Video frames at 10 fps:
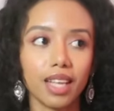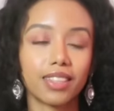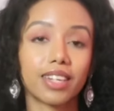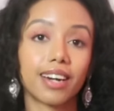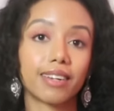
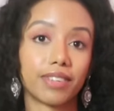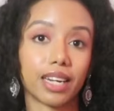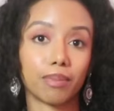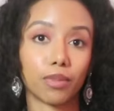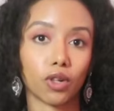they're
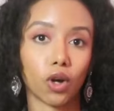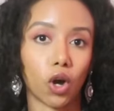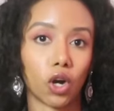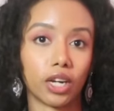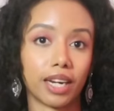available
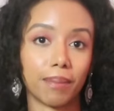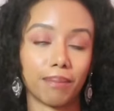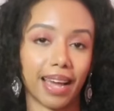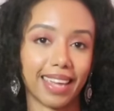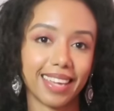on
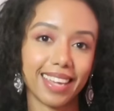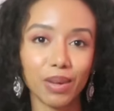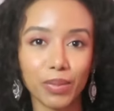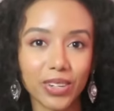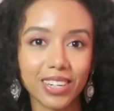my
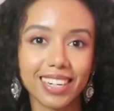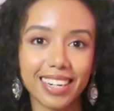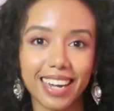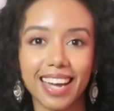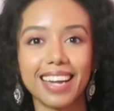ebook